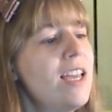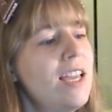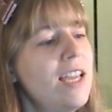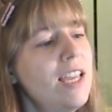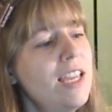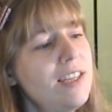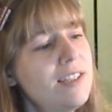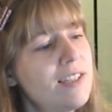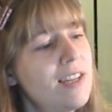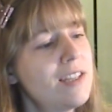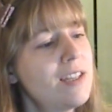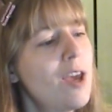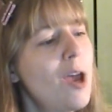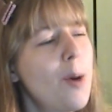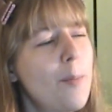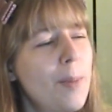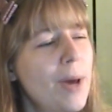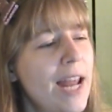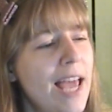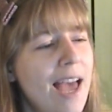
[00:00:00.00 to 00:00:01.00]
He says,
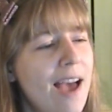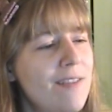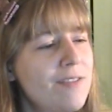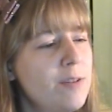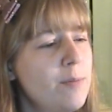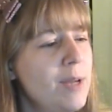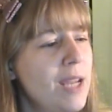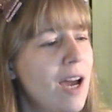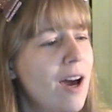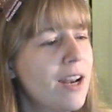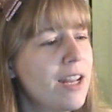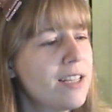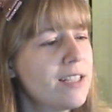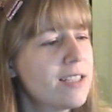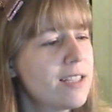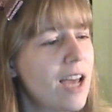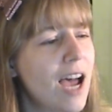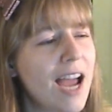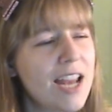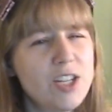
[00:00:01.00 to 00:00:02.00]
but I have to be
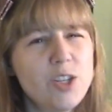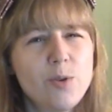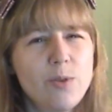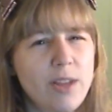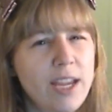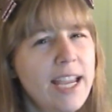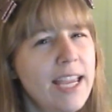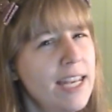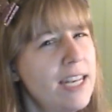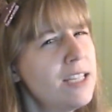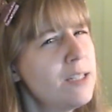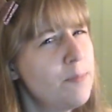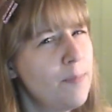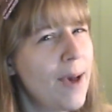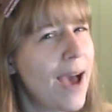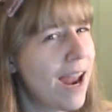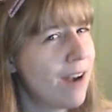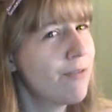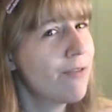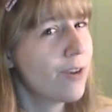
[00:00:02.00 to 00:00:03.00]
honest, I do think it is
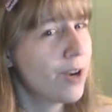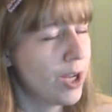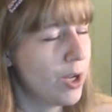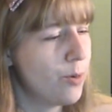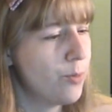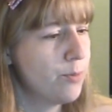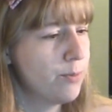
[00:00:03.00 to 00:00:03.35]
bad for you.